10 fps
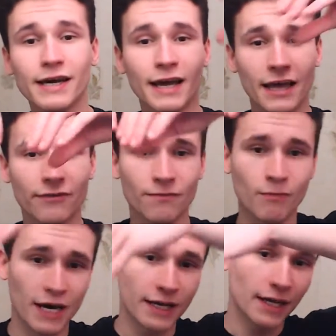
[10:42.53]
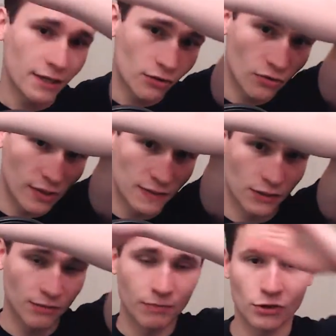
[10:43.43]
have money on this
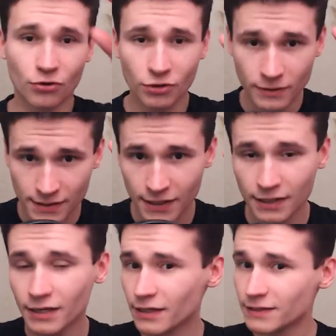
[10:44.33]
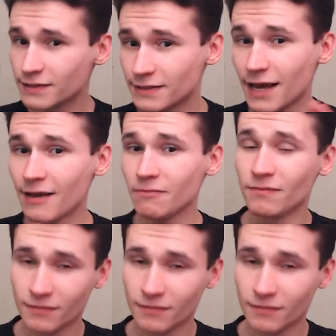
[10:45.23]
cryptocurrency some